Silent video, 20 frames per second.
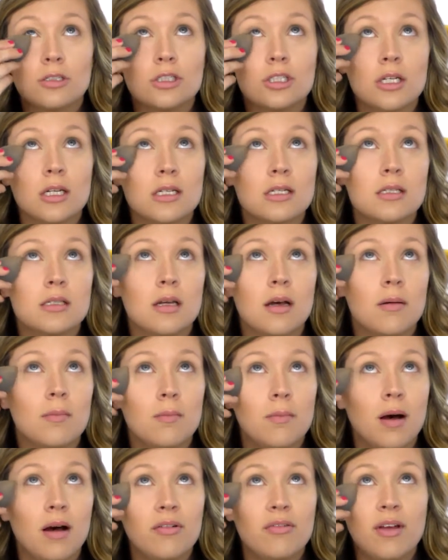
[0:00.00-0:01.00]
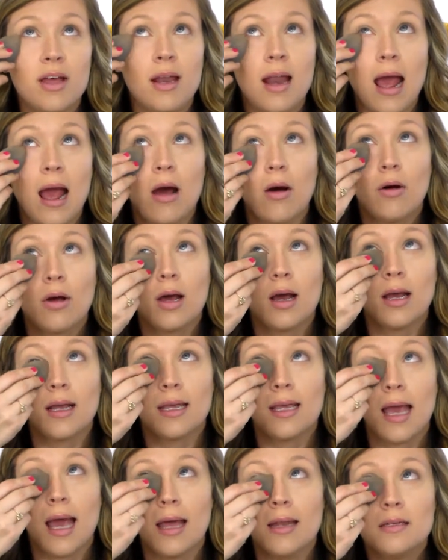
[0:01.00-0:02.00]
just buff it out
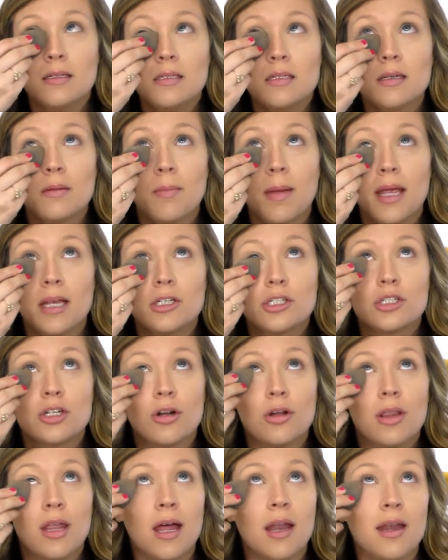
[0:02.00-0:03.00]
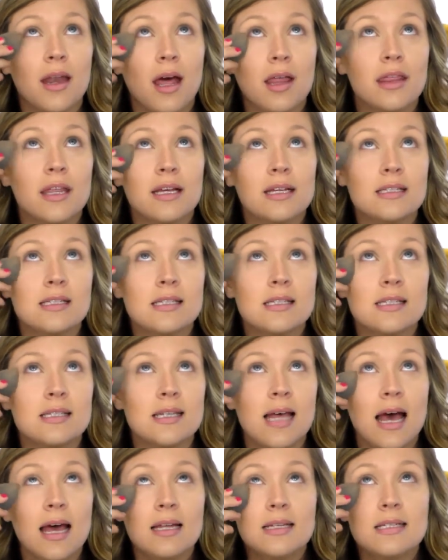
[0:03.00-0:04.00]
again to make sure that nothing's
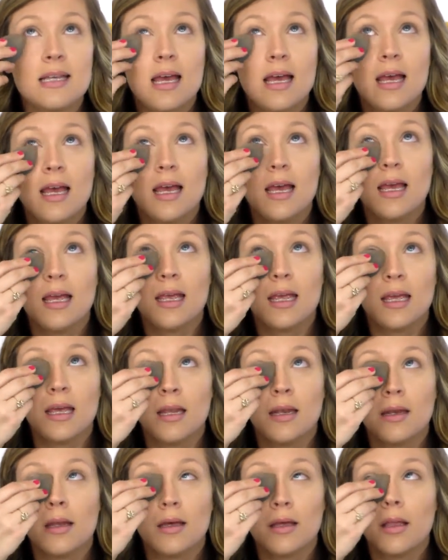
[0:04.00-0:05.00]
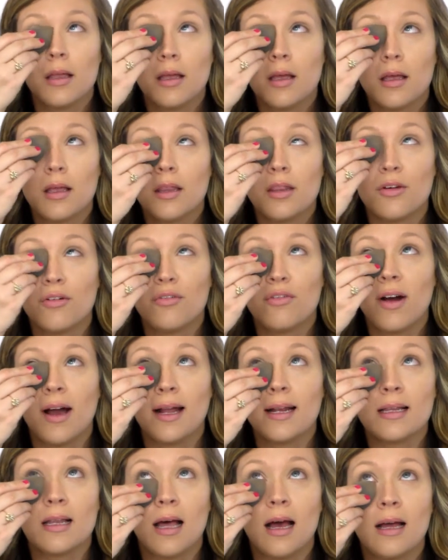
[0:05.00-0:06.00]
set in the
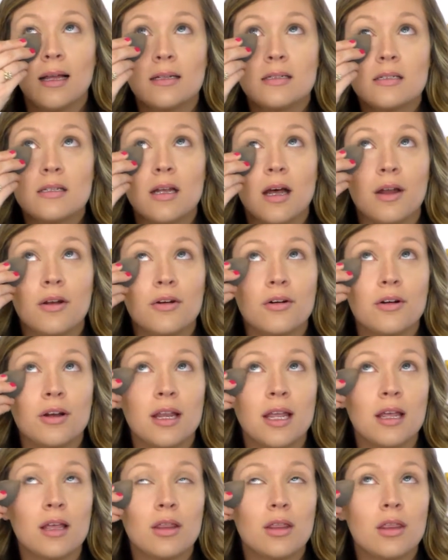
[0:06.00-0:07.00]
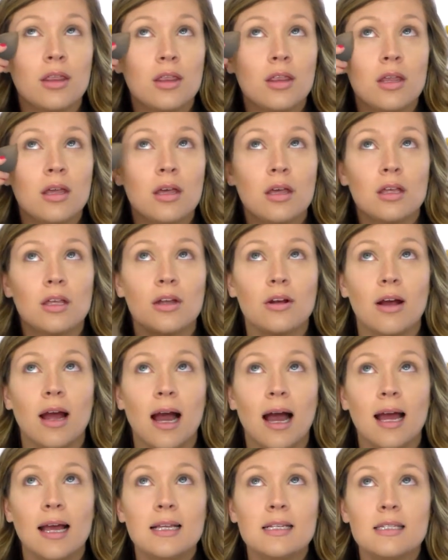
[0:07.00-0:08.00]
fine lines underneath your
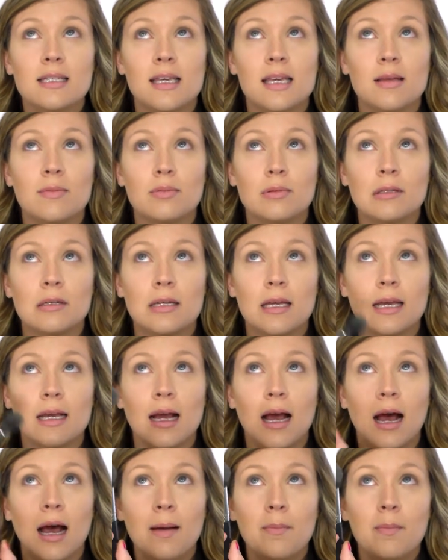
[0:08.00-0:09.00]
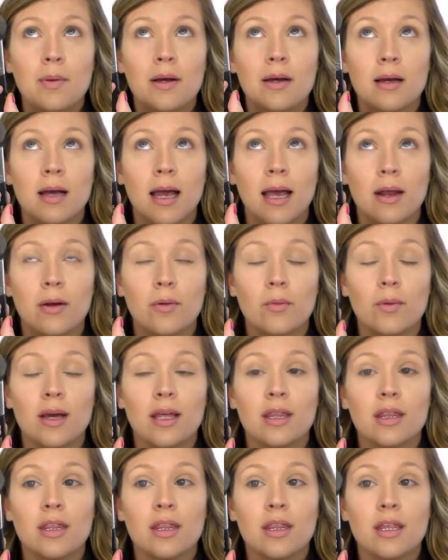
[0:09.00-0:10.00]
eyes. Keep looking up, and
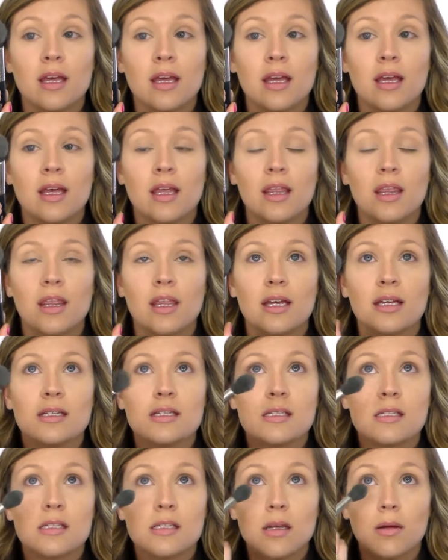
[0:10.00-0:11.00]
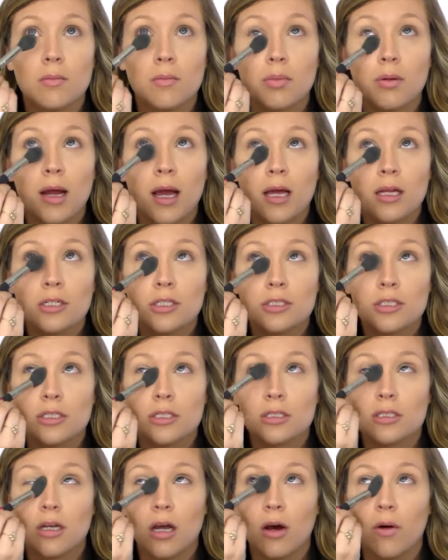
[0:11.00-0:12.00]
with this brush,
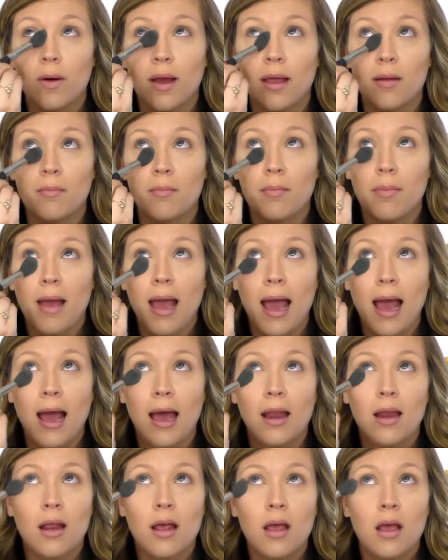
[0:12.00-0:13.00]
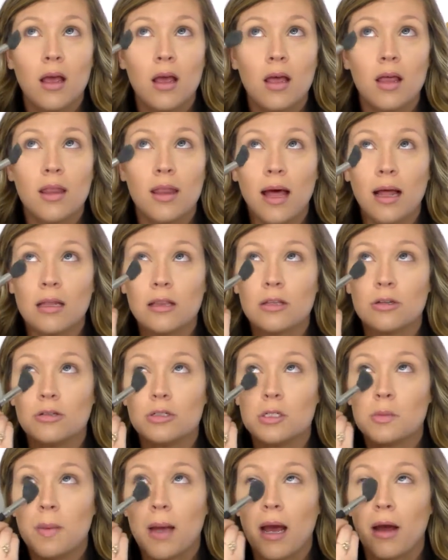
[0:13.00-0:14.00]
just go and pat that
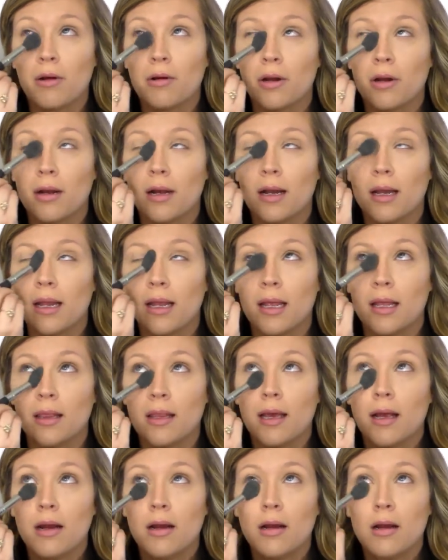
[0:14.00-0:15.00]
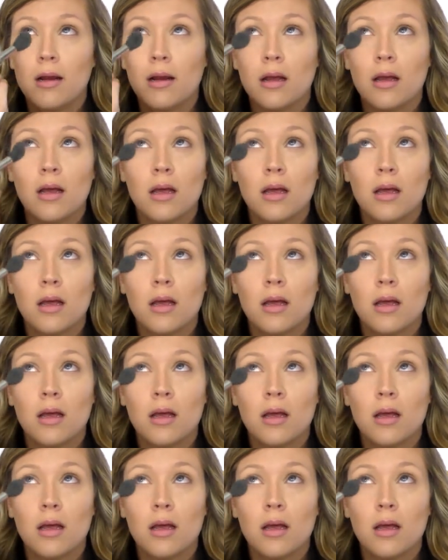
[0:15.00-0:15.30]
loose powder in there.